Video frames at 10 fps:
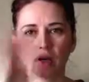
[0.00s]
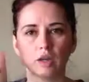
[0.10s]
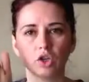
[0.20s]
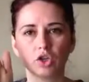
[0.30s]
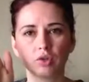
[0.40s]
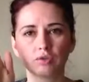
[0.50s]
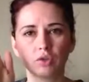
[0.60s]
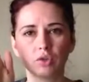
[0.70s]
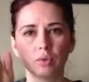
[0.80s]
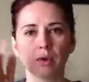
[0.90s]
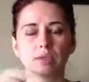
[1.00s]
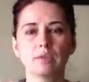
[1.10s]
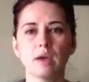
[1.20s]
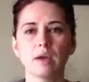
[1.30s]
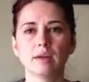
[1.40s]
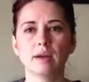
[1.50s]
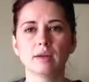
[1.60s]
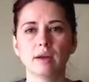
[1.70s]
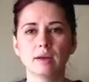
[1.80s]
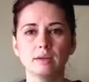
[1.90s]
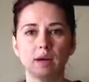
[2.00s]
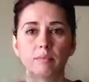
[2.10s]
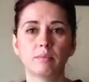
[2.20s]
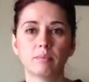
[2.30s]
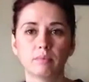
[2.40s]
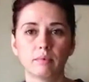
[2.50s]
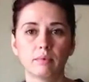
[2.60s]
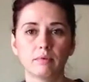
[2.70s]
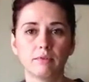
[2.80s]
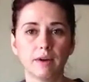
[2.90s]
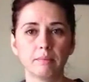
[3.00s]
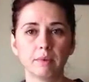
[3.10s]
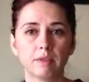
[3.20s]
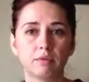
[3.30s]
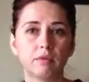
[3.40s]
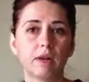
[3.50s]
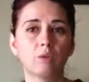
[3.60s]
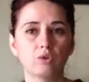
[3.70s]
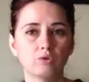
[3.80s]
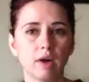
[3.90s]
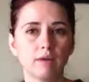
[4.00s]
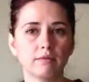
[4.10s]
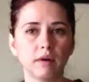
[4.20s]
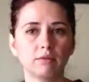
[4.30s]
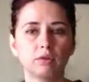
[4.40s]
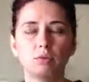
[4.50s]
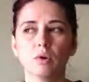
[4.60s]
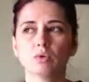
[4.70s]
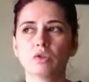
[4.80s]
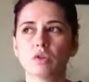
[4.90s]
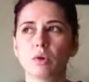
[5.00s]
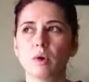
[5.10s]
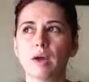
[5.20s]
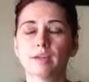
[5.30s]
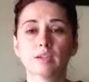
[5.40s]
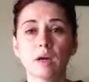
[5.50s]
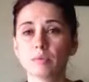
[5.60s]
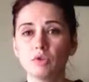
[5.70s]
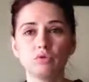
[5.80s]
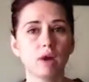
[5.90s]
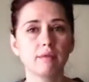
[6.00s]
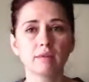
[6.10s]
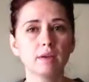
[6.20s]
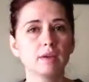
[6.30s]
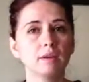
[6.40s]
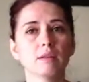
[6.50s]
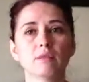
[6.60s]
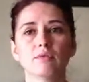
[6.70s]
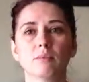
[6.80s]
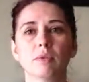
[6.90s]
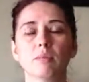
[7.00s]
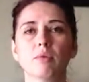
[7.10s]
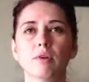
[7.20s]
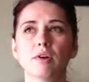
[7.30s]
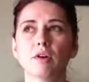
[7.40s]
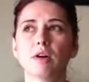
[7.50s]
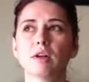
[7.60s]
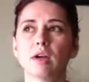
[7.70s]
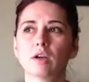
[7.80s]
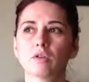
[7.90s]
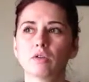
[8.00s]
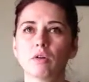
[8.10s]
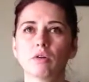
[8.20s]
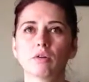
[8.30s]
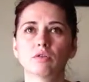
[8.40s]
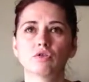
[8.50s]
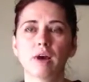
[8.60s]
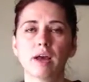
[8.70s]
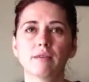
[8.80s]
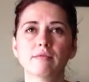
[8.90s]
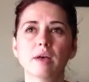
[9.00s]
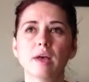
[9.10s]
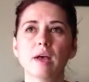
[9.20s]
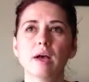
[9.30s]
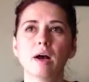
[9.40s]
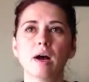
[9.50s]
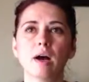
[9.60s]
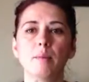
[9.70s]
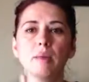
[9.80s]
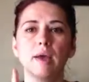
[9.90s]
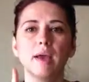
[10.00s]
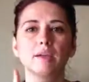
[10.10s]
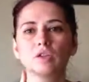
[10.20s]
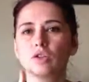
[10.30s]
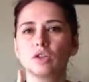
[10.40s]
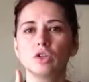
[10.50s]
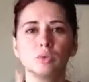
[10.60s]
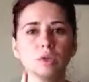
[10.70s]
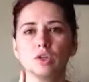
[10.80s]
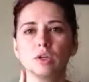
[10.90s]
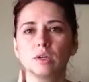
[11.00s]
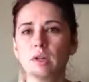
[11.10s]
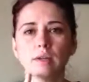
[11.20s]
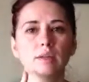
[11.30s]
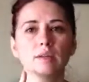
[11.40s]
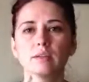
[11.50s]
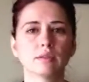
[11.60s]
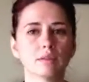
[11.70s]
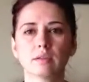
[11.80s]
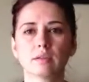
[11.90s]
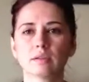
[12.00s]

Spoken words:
suddenly shift to one side, and I end up finding myself that I would drive off the road. So I stopped driving from that point on. I could no longer drive. My head started twitching like this.